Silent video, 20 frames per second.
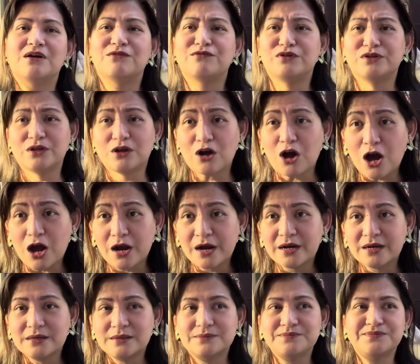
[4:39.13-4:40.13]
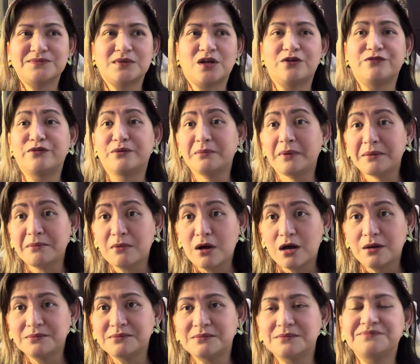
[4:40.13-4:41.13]
for the car, or for my
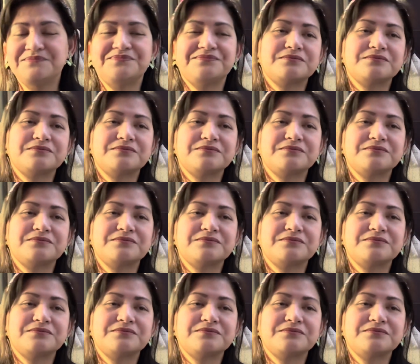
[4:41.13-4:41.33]
mom.